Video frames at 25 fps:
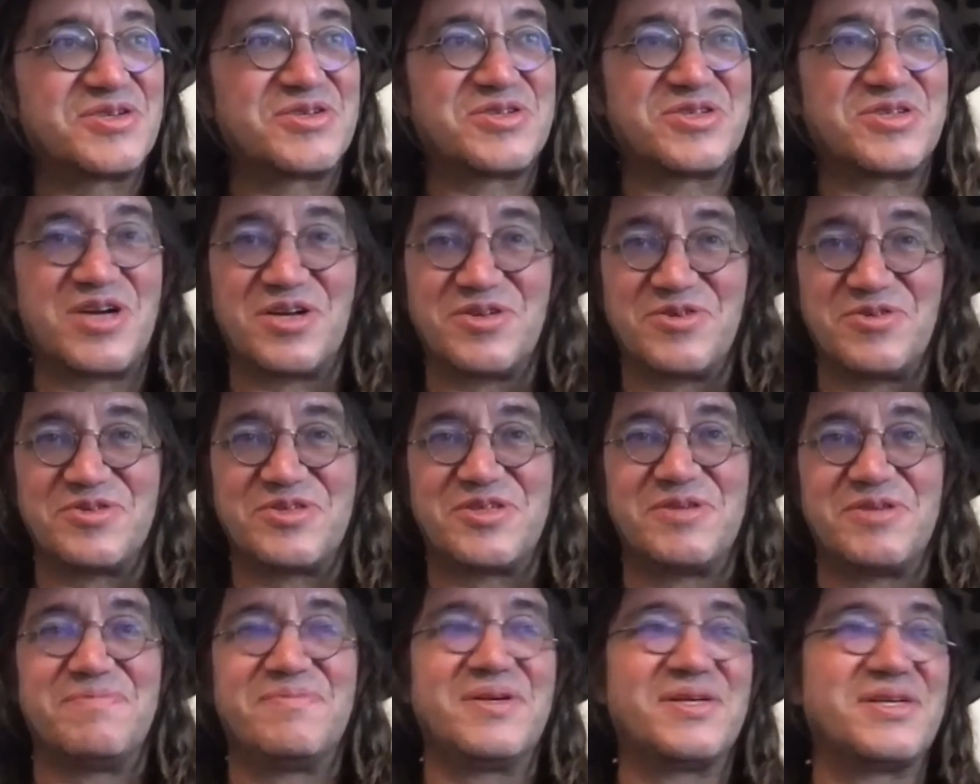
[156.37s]
There's
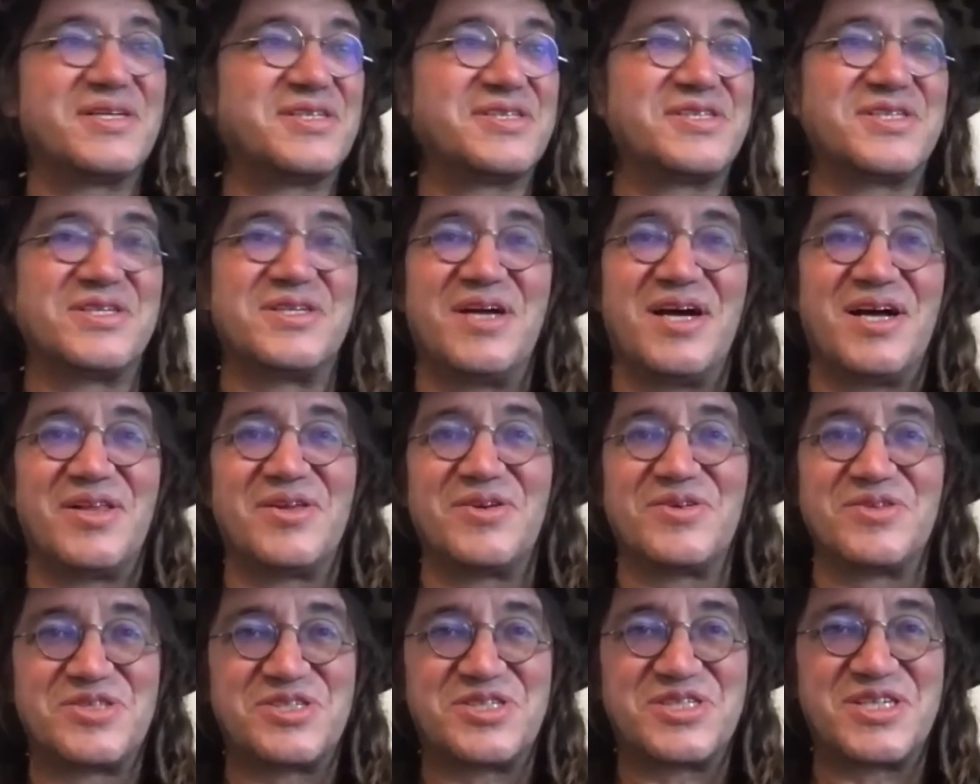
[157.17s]
hundreds of billions of
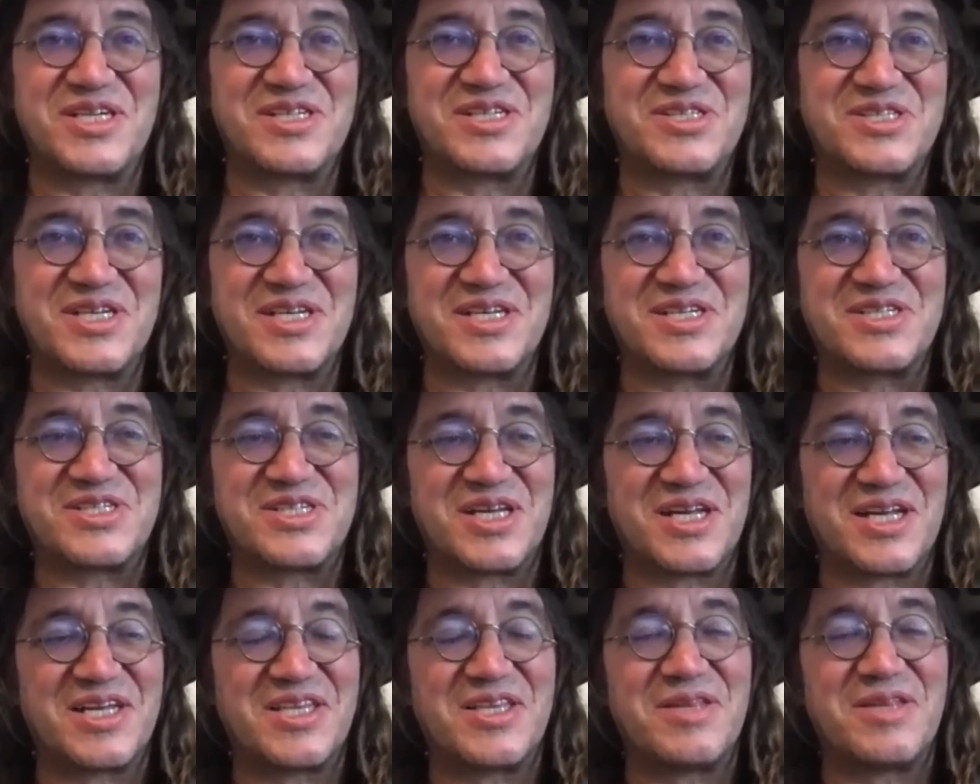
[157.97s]
dollars
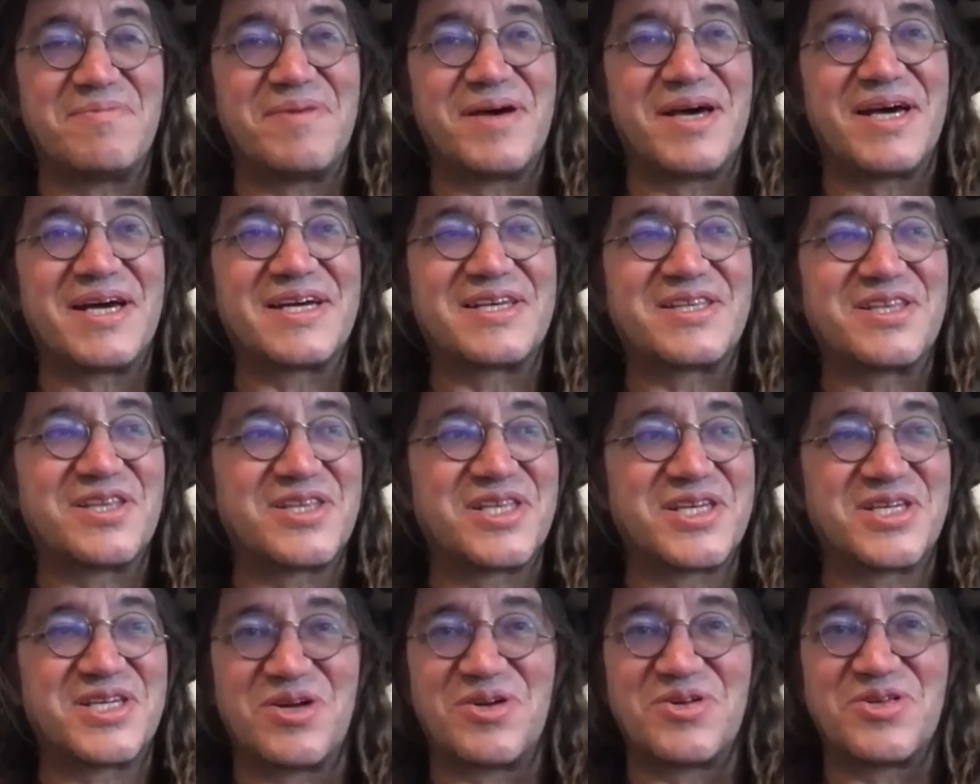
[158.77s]
sitting in the bank
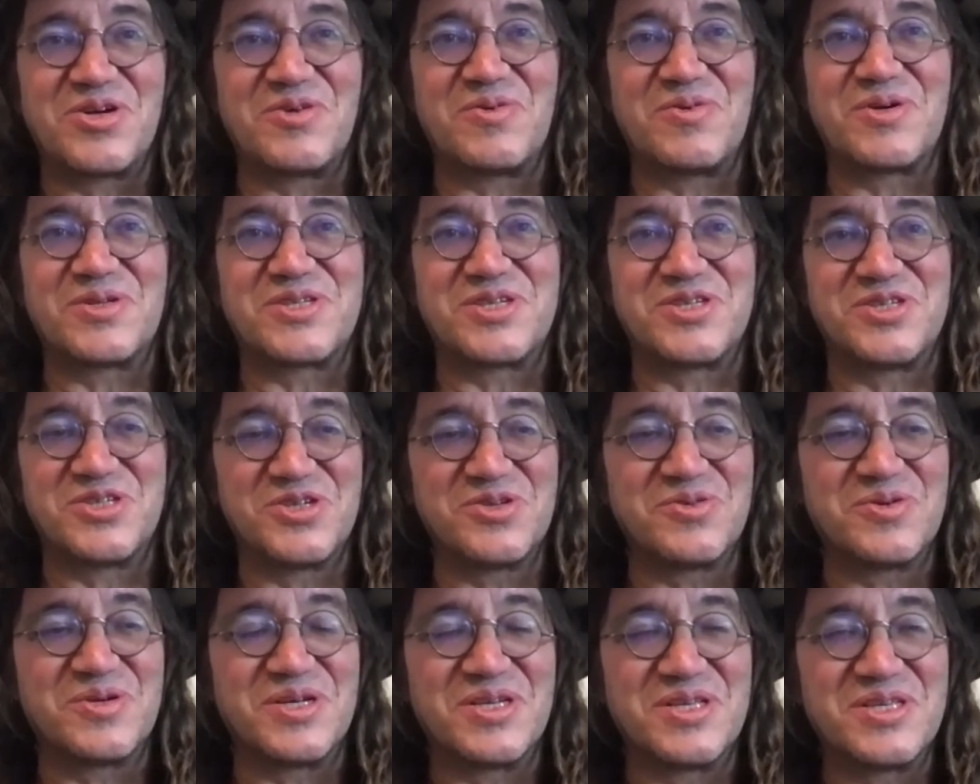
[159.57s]
that they don't know what to
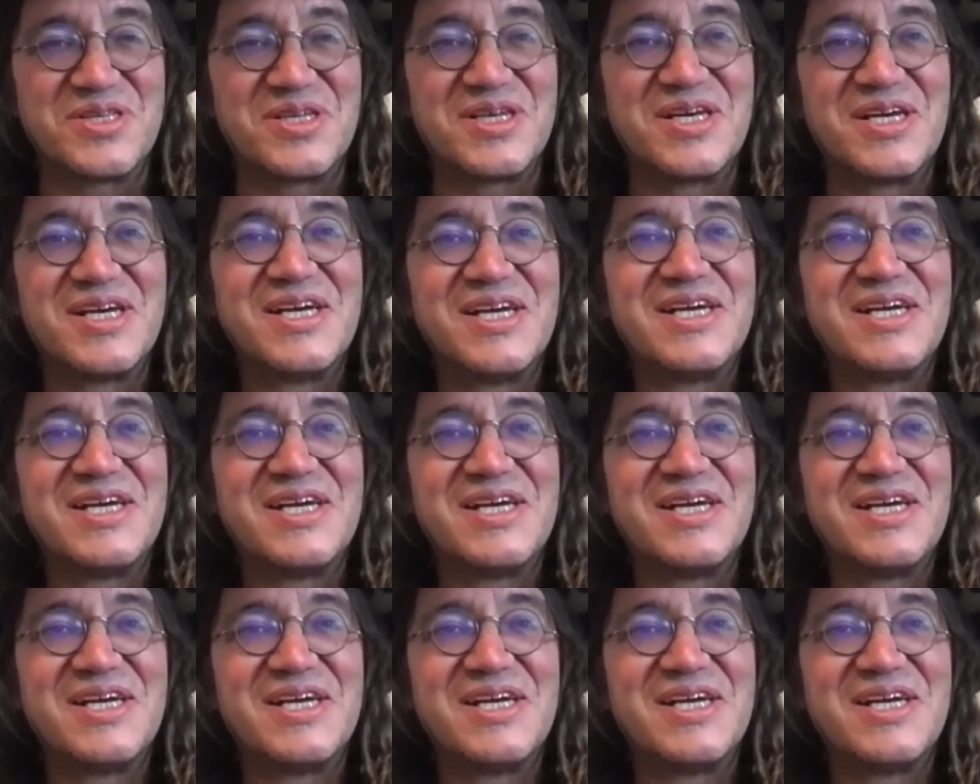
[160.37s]
do with,